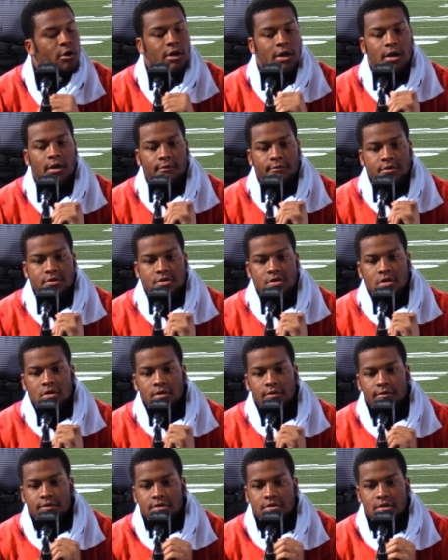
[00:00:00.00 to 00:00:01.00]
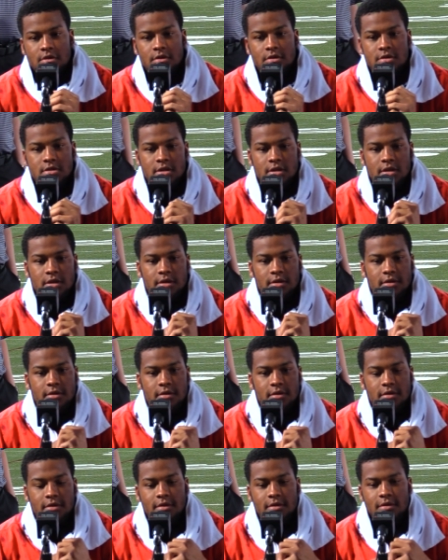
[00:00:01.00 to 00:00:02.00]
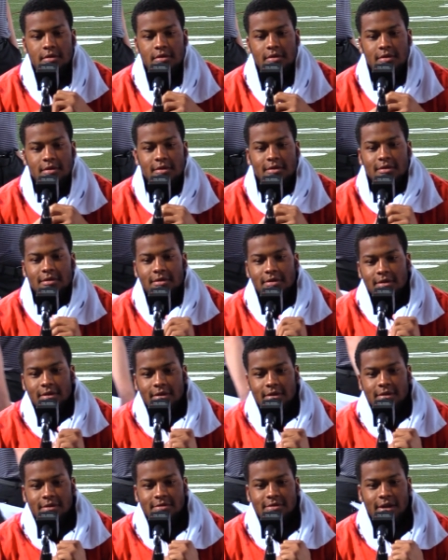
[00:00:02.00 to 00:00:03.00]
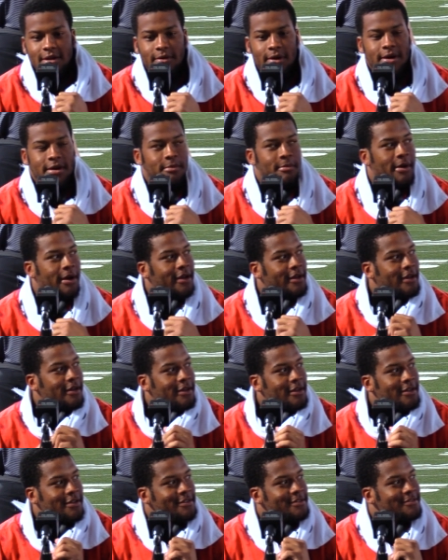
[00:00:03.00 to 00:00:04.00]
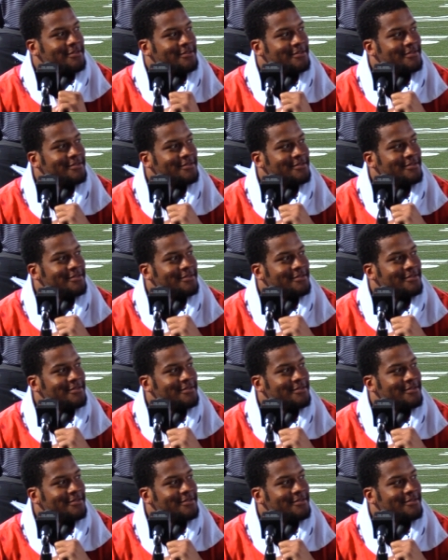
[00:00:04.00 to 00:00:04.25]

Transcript: Oh yeah, for sure. It's like riding a bike, I guess.